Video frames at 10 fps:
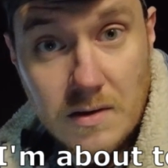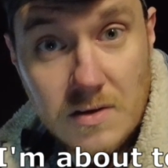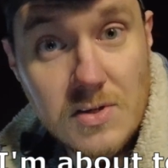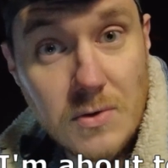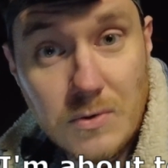
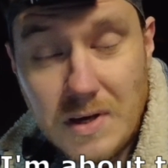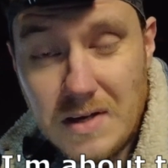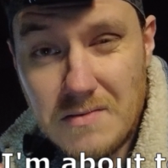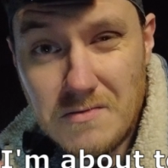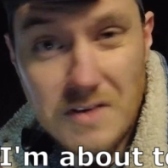So
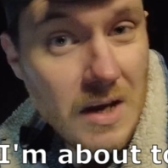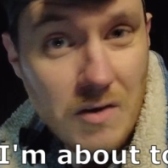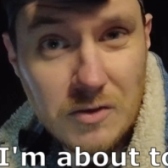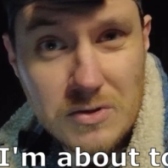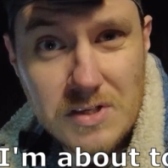in video
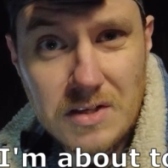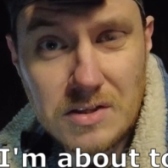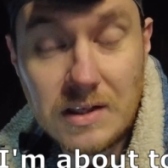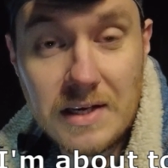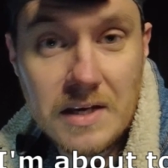
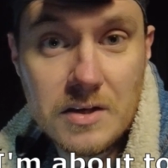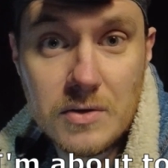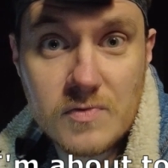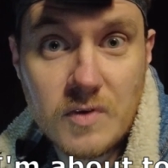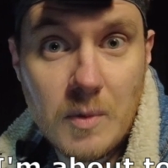footage, like you'd
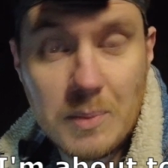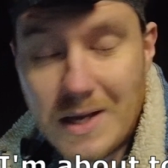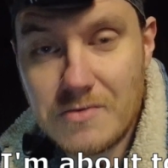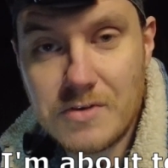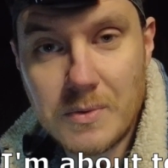use for
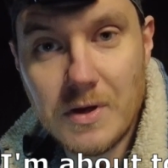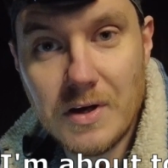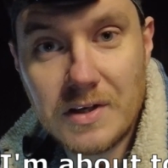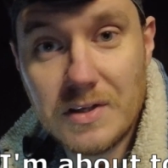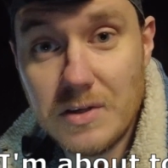planetary
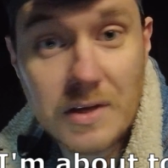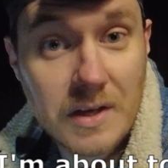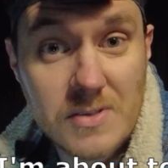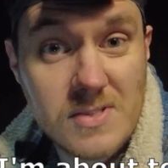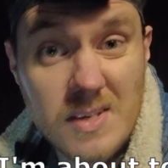work, you can
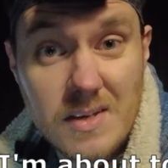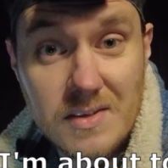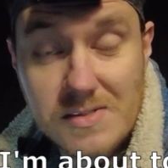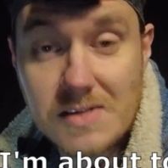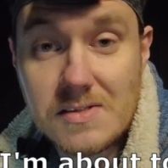consider
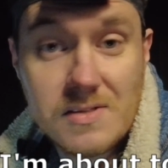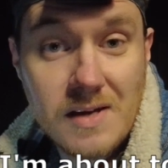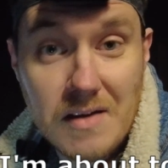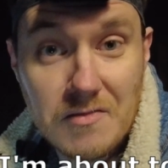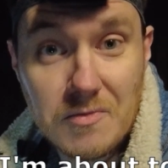the sensor to
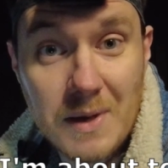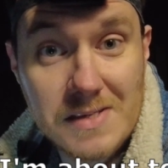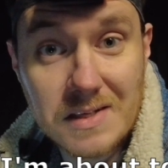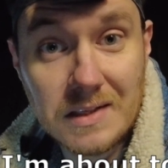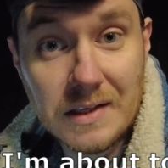have
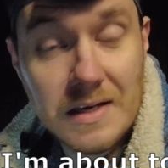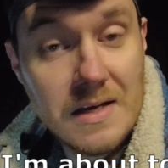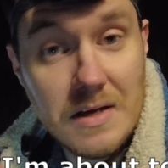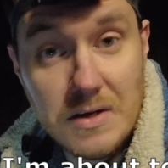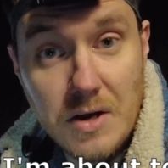basically
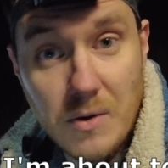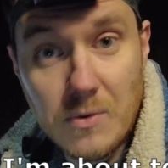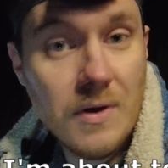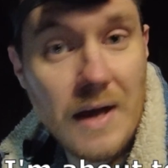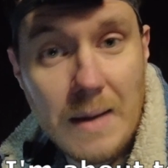
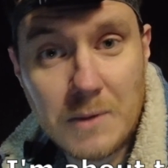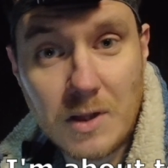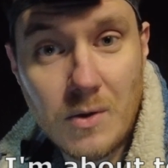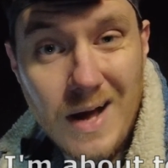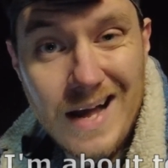no amp
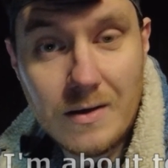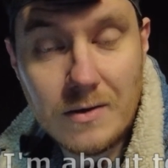glow at